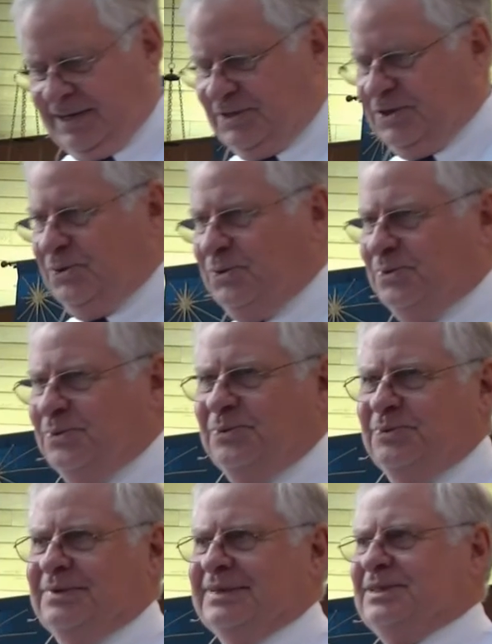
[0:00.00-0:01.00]
so,
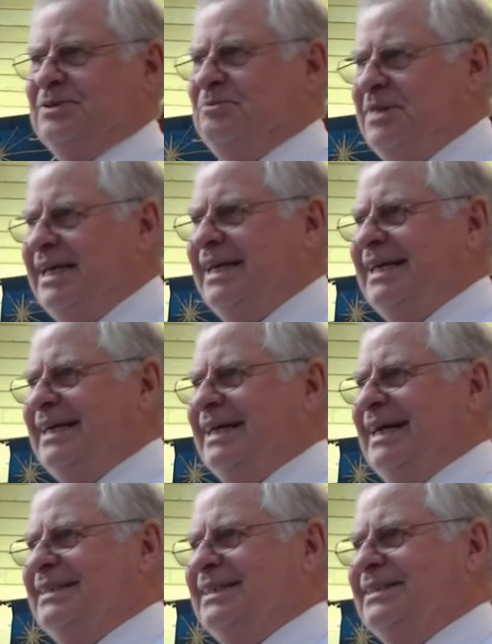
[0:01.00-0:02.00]
to me,
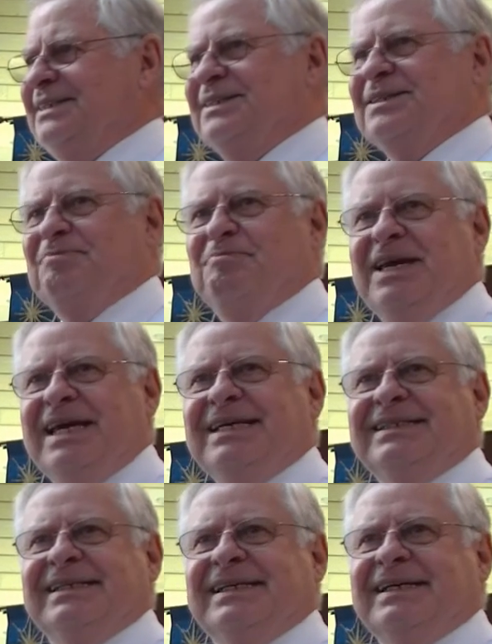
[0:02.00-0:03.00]
that just is
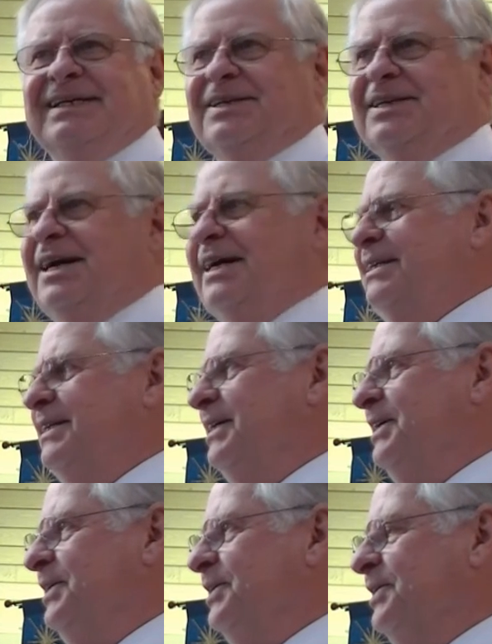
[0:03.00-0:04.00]
amazing thought to
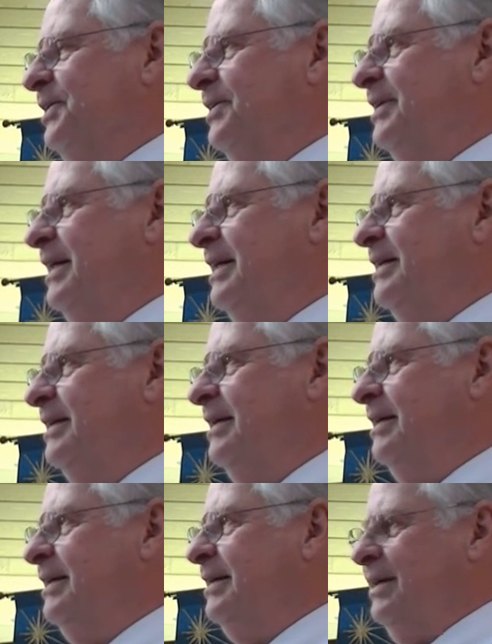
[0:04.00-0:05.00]
hear that
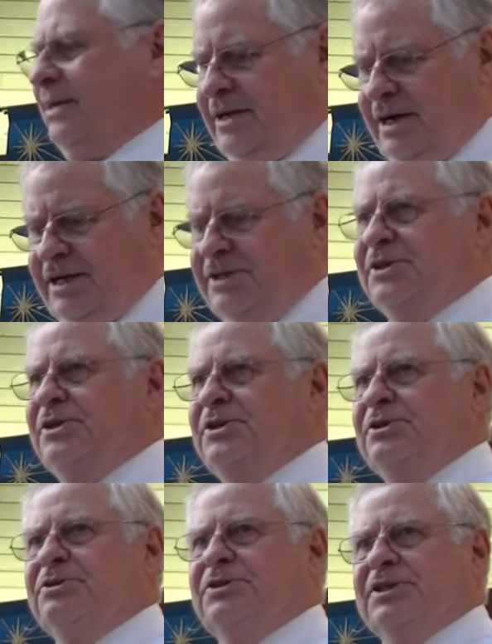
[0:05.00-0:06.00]
God
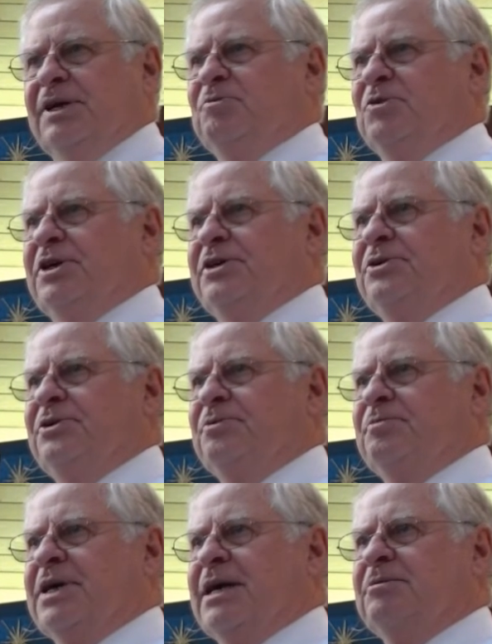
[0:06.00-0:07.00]
could use someone
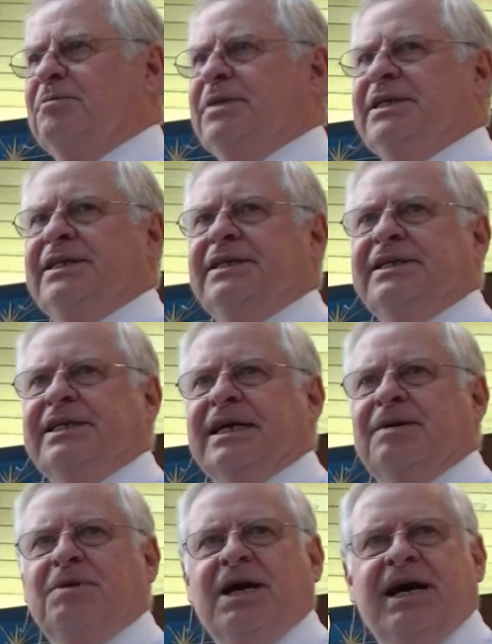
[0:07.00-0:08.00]
who probably didn't
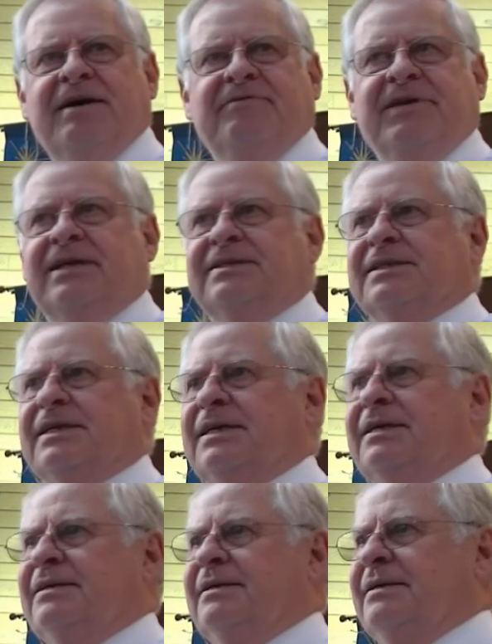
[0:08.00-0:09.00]
come off as
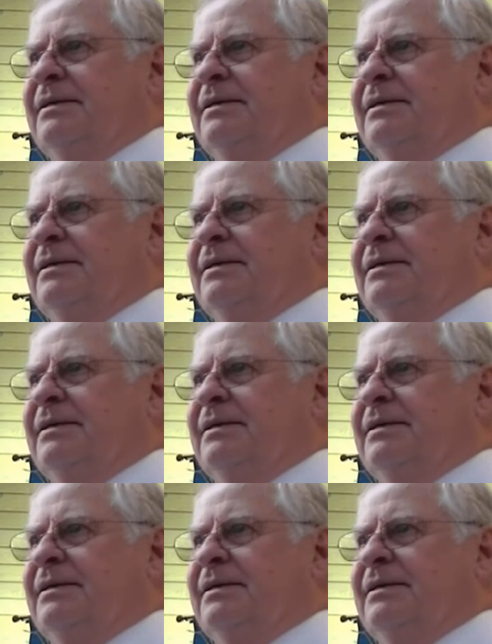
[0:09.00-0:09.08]
a